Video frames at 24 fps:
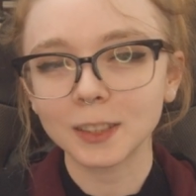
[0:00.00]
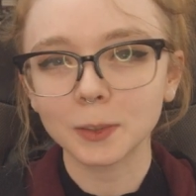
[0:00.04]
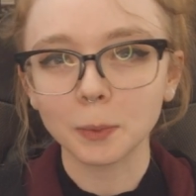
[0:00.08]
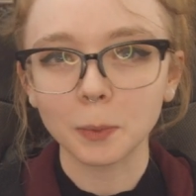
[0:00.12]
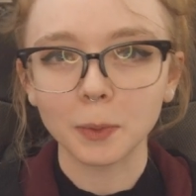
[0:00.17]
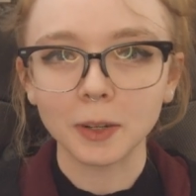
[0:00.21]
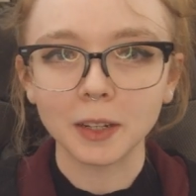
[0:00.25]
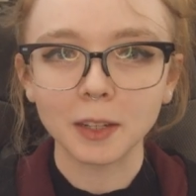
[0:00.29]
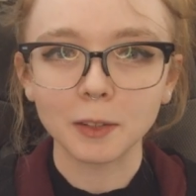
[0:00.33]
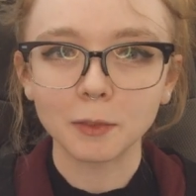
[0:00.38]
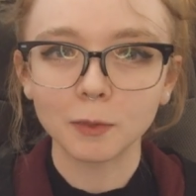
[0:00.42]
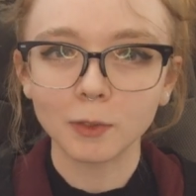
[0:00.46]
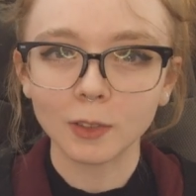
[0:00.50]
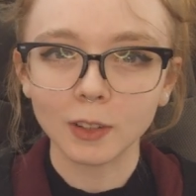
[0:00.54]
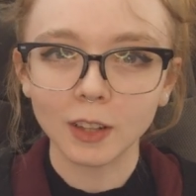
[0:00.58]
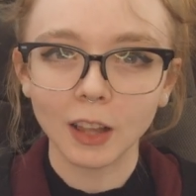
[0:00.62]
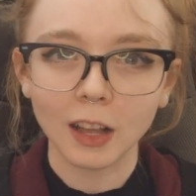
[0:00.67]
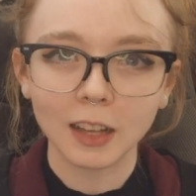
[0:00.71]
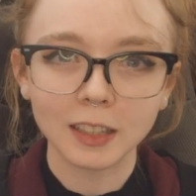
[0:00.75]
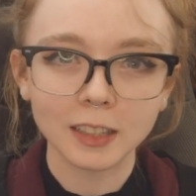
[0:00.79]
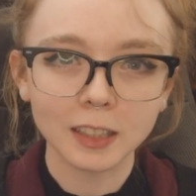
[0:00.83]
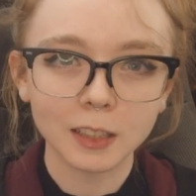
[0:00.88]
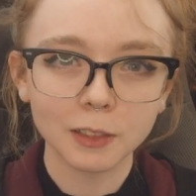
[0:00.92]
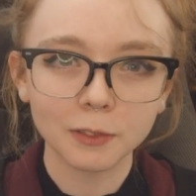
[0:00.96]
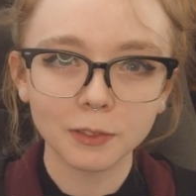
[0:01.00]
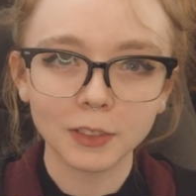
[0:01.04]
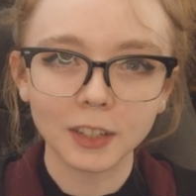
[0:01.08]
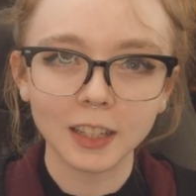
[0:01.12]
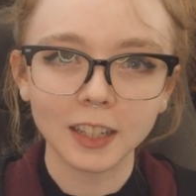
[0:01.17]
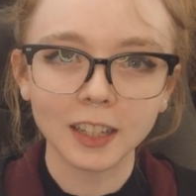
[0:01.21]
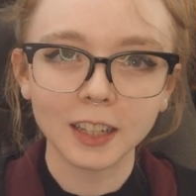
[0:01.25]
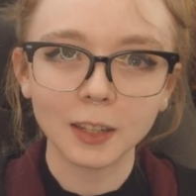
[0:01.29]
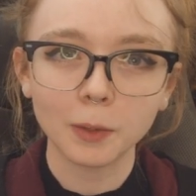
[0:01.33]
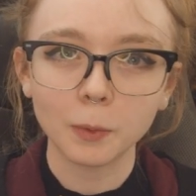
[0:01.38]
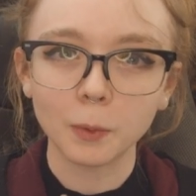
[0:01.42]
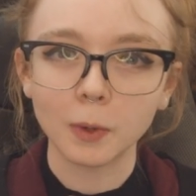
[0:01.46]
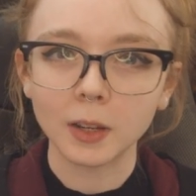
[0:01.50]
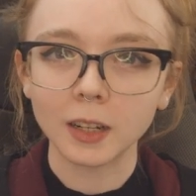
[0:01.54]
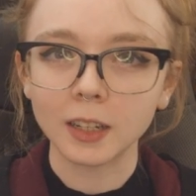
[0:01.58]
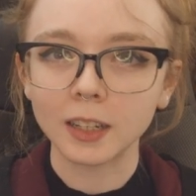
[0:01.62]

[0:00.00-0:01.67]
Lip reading: one in philosophy, one